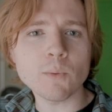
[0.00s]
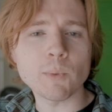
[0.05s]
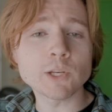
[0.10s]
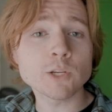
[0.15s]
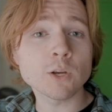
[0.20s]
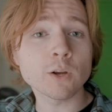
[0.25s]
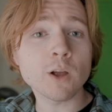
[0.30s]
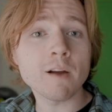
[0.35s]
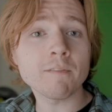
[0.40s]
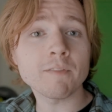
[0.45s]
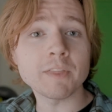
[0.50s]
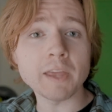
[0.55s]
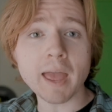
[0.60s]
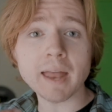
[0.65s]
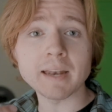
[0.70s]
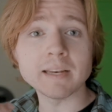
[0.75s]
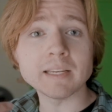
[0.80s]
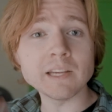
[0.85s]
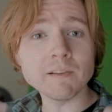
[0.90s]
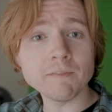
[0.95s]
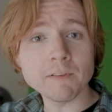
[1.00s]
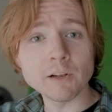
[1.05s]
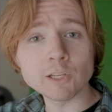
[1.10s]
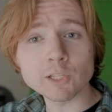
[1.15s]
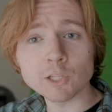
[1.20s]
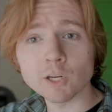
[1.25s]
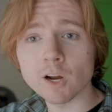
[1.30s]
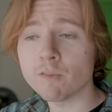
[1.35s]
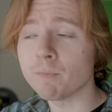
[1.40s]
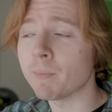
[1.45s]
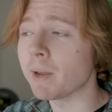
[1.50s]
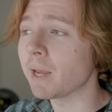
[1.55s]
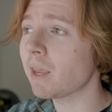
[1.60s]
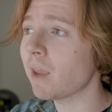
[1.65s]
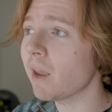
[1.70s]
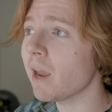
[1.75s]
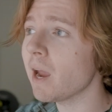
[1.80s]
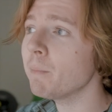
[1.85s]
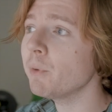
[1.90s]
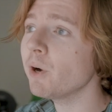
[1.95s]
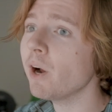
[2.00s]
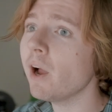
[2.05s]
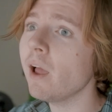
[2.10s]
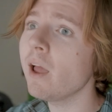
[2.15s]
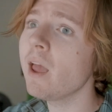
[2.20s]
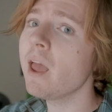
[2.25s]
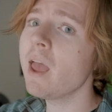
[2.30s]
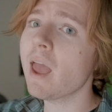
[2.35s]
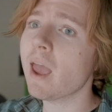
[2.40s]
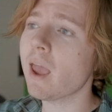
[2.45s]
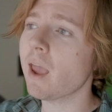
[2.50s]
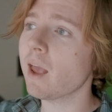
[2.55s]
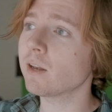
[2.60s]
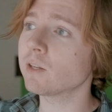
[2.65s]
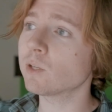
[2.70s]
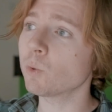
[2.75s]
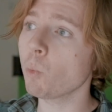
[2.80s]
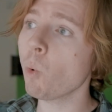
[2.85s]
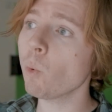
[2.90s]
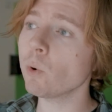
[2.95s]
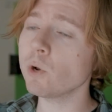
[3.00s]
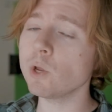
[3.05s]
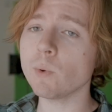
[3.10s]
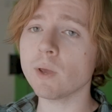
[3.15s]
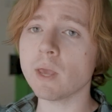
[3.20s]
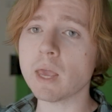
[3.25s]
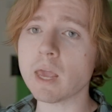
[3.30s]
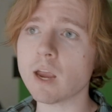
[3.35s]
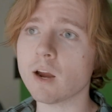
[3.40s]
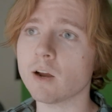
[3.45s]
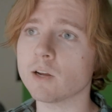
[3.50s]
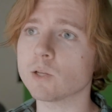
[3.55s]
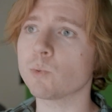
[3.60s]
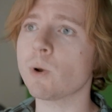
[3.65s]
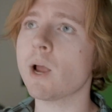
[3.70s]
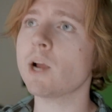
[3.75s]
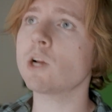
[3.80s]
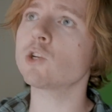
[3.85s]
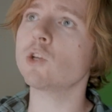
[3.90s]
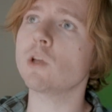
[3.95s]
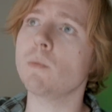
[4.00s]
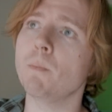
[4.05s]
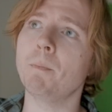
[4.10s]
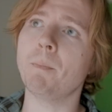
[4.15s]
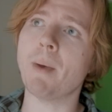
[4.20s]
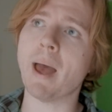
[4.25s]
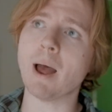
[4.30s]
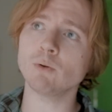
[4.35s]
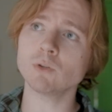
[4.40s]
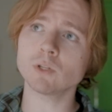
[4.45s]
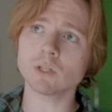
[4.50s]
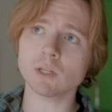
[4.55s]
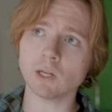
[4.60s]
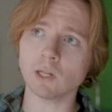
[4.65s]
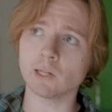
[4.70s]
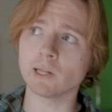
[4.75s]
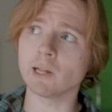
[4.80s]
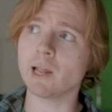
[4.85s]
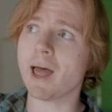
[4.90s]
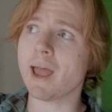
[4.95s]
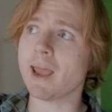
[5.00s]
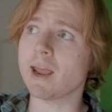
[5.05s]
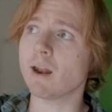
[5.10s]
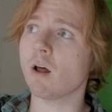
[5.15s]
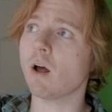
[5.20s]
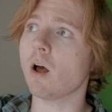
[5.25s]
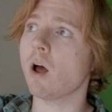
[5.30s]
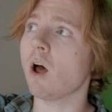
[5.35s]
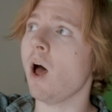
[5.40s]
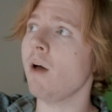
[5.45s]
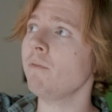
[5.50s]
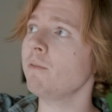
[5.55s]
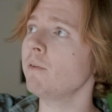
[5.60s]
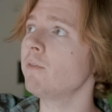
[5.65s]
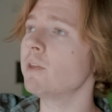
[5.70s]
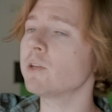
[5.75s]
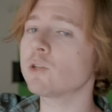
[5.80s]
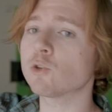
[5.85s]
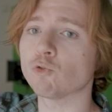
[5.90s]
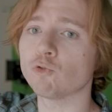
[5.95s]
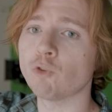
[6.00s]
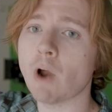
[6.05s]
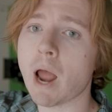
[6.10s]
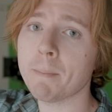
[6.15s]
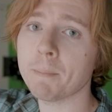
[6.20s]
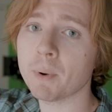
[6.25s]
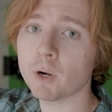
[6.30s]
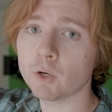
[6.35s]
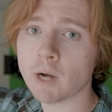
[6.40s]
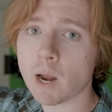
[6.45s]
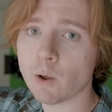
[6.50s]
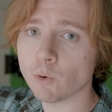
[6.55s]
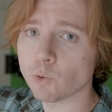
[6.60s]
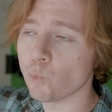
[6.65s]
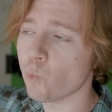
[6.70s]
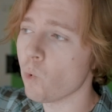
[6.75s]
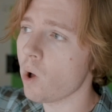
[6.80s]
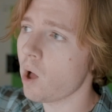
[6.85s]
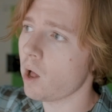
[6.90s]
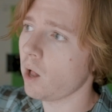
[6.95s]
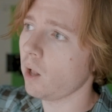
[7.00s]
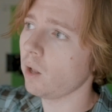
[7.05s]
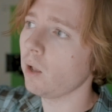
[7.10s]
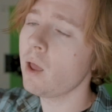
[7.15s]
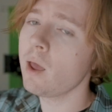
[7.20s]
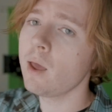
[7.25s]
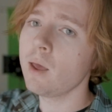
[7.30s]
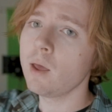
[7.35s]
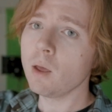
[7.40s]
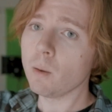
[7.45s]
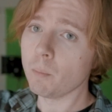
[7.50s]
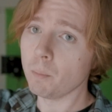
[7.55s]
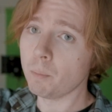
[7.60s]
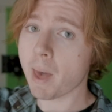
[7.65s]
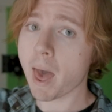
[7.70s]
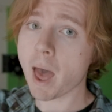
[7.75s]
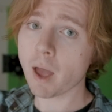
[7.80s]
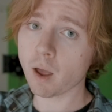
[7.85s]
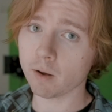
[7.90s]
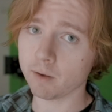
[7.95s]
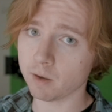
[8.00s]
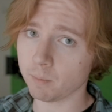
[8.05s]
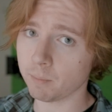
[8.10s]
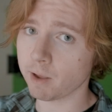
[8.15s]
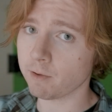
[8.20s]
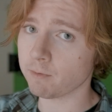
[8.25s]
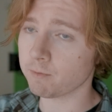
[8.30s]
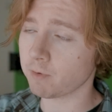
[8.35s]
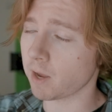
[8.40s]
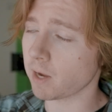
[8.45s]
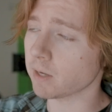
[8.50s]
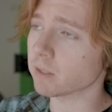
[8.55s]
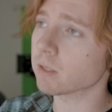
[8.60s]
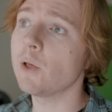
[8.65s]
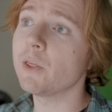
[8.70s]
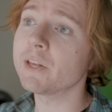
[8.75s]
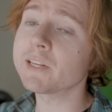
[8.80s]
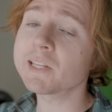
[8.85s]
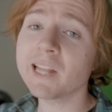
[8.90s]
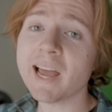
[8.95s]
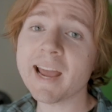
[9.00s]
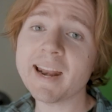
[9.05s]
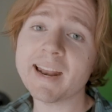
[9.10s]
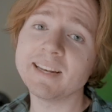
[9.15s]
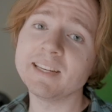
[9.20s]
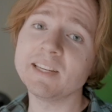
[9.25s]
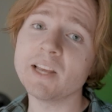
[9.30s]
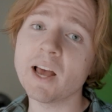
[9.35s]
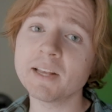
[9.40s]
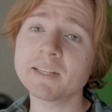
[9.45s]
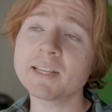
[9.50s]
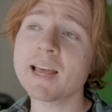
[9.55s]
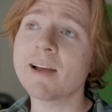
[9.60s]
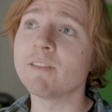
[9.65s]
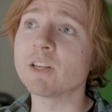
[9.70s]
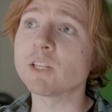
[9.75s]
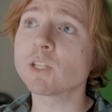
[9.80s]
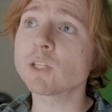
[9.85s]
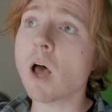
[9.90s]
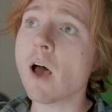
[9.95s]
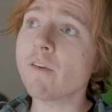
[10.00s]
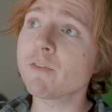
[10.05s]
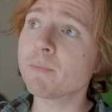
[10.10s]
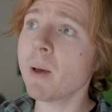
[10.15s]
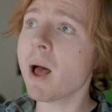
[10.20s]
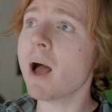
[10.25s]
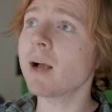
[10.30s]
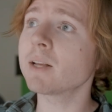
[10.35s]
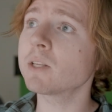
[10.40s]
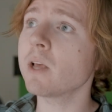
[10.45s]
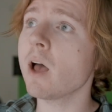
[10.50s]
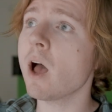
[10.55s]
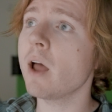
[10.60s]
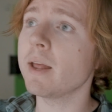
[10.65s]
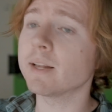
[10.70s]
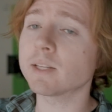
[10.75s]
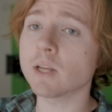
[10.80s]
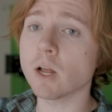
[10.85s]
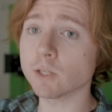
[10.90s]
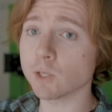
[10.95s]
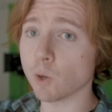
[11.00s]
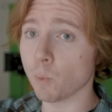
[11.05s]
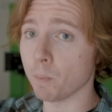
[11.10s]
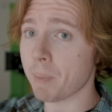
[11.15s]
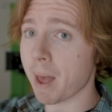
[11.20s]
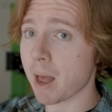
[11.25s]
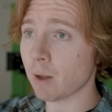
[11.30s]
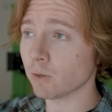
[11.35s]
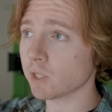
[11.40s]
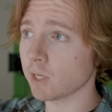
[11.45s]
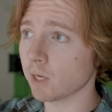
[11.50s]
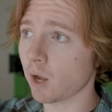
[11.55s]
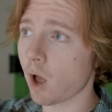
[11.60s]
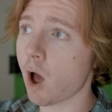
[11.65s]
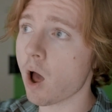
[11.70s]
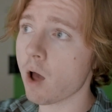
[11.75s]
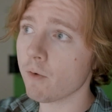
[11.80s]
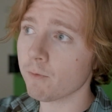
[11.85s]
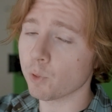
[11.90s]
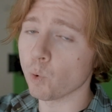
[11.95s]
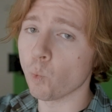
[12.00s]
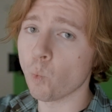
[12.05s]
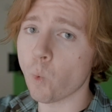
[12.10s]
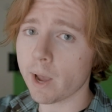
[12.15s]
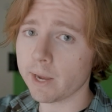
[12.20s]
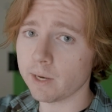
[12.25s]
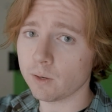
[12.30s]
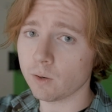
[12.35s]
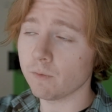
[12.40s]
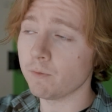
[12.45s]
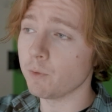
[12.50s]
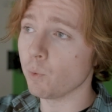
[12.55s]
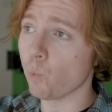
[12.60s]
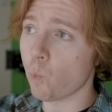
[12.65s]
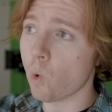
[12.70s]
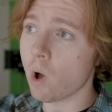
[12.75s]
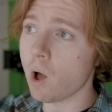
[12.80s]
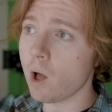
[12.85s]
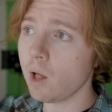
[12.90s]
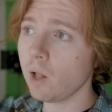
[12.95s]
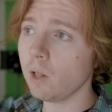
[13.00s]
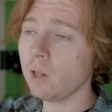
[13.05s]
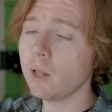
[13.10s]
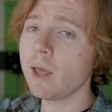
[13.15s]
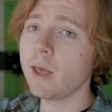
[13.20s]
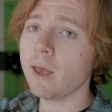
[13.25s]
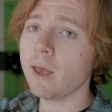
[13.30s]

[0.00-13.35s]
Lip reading: We took off the ND filter off my camera. And so what we're doing here is we're actually bouncing light off of this wraparound wall back onto my face. Now this light, it does have the softbox on. It's also bouncing off the white of the wall.